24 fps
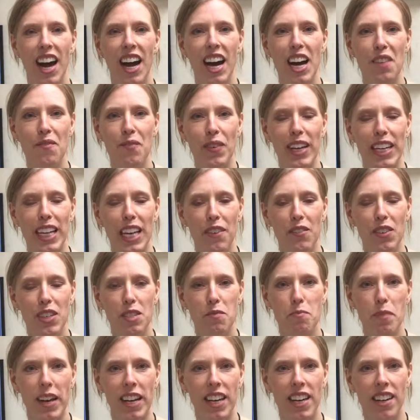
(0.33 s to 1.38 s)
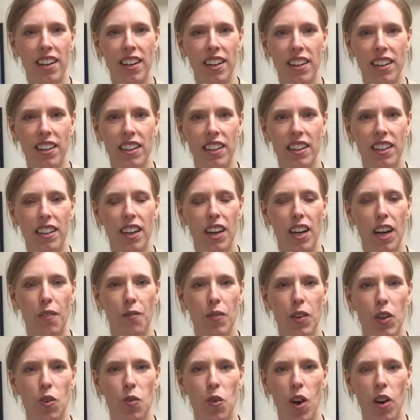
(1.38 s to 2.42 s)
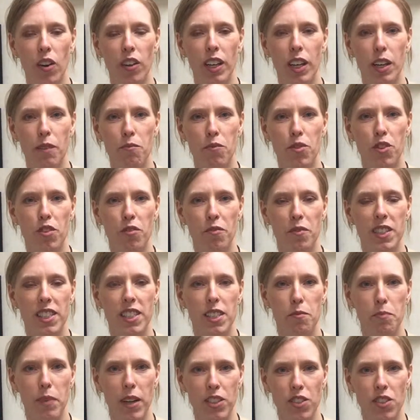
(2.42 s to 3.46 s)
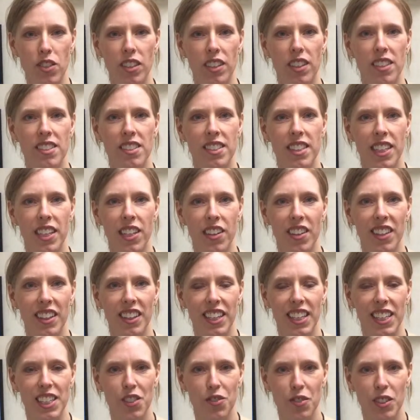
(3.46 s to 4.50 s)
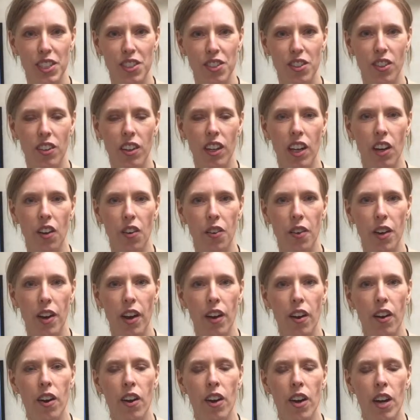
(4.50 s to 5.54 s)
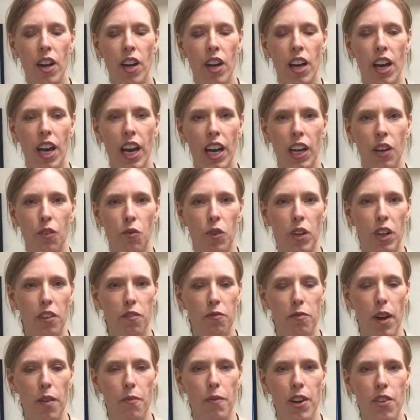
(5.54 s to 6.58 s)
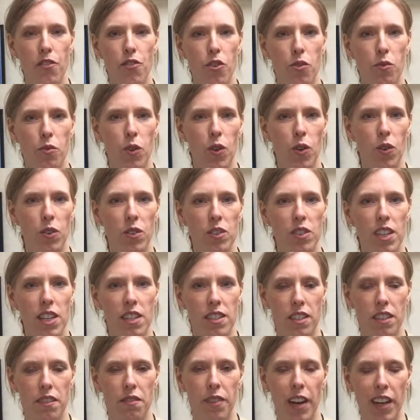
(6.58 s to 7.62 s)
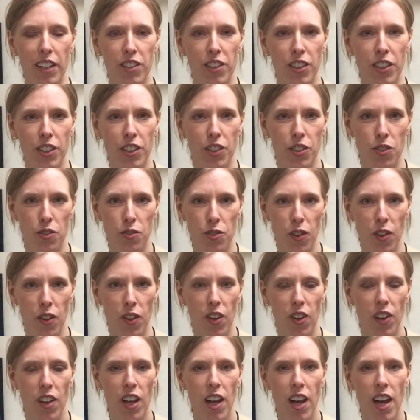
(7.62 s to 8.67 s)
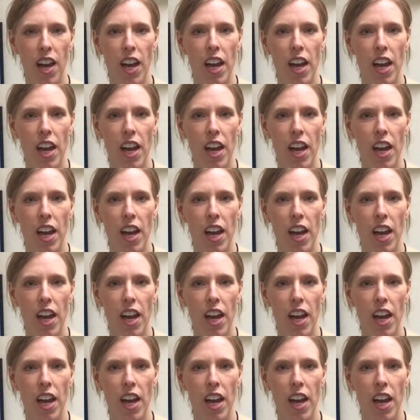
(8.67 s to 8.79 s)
Hi, my name is Betty Hargan. I'm the Quality Improvement Specialist here at Lakes Regional Healthcare, and one of my major roles is infection control.